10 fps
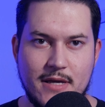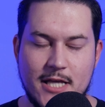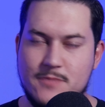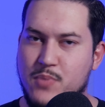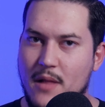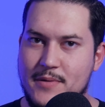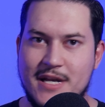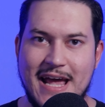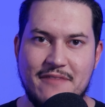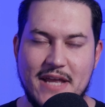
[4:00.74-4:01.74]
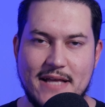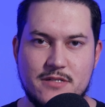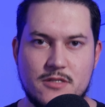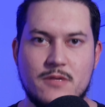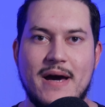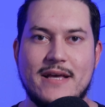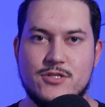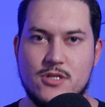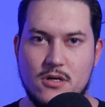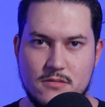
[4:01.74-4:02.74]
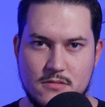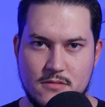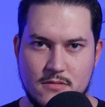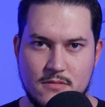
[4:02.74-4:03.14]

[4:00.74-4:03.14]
It's probably going to have an answer to my assault.